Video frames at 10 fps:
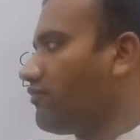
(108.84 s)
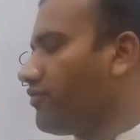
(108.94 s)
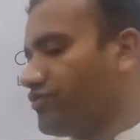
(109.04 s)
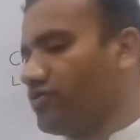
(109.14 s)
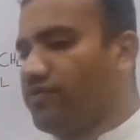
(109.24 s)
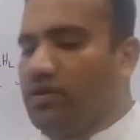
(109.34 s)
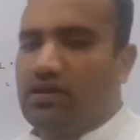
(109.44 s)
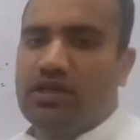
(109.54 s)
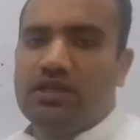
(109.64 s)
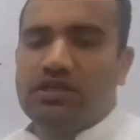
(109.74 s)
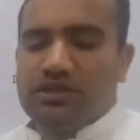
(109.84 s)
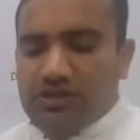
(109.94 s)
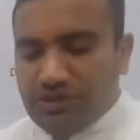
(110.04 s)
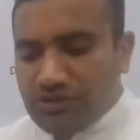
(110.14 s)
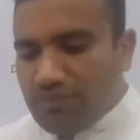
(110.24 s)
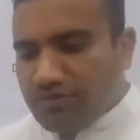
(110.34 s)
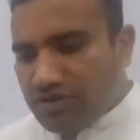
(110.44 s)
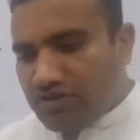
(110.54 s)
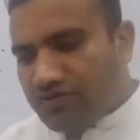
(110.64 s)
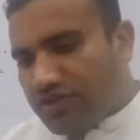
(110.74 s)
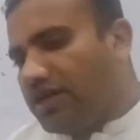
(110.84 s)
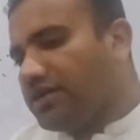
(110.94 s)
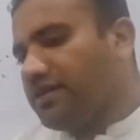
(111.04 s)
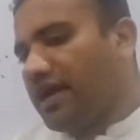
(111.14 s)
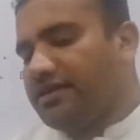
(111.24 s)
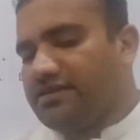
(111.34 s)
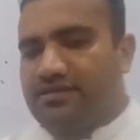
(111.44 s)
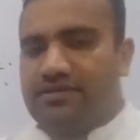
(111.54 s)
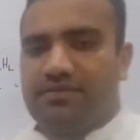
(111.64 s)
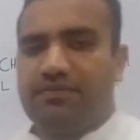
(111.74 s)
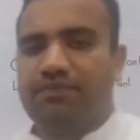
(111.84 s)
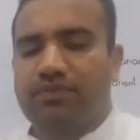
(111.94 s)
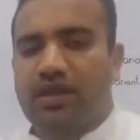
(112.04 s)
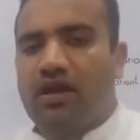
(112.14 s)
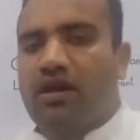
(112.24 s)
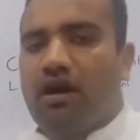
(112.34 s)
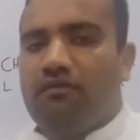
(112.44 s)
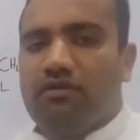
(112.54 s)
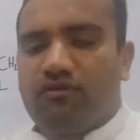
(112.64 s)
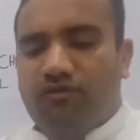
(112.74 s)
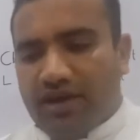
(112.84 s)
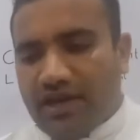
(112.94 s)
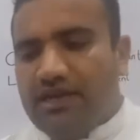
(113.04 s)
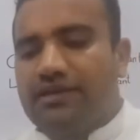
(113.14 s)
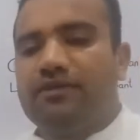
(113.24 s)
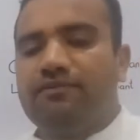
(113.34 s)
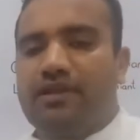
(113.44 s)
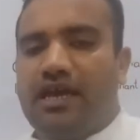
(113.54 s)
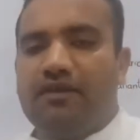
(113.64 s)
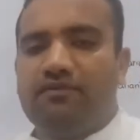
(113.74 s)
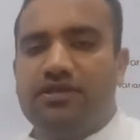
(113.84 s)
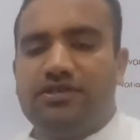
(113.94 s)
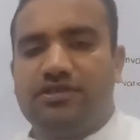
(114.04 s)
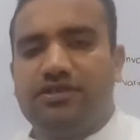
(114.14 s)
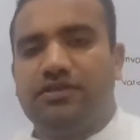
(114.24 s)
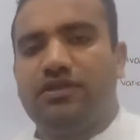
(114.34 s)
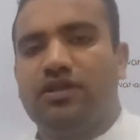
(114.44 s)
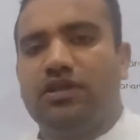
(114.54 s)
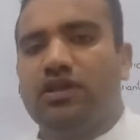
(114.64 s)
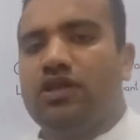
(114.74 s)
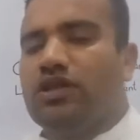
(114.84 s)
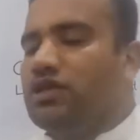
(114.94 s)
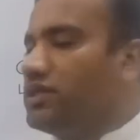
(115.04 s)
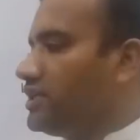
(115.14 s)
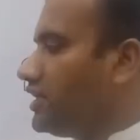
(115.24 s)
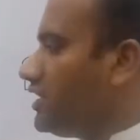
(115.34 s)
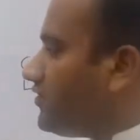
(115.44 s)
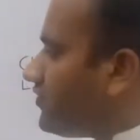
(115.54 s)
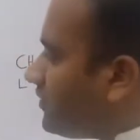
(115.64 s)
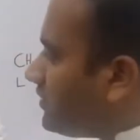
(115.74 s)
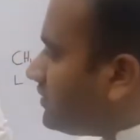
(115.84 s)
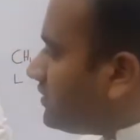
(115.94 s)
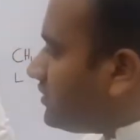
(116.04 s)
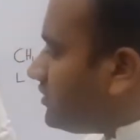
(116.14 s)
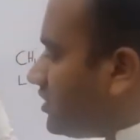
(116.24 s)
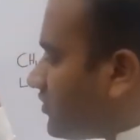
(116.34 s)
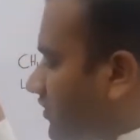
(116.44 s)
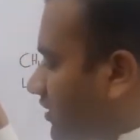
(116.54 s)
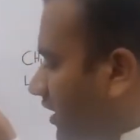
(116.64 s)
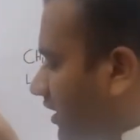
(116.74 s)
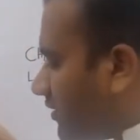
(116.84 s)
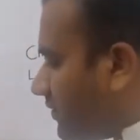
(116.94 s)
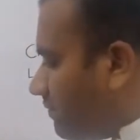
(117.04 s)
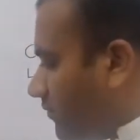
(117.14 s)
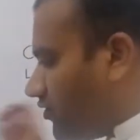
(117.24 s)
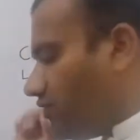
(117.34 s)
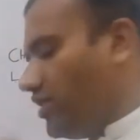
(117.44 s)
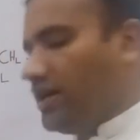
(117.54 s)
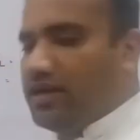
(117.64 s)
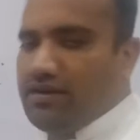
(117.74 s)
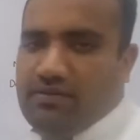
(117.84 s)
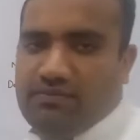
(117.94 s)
First of all, Chomsky stated that our faculty of language is just like this diagram.